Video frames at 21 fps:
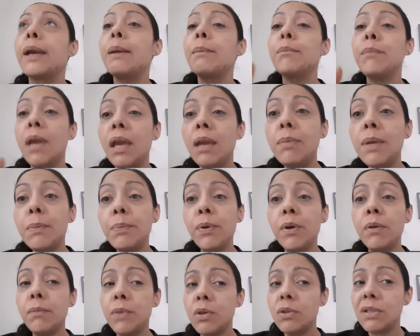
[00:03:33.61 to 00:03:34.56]
Maybe
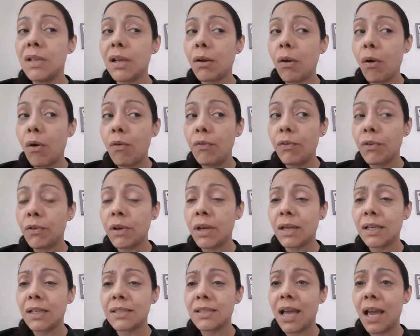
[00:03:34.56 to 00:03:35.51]
put music over
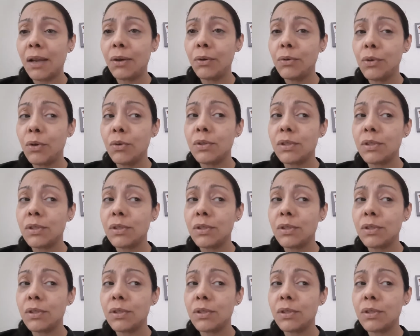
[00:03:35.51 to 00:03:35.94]
it, because I don't know.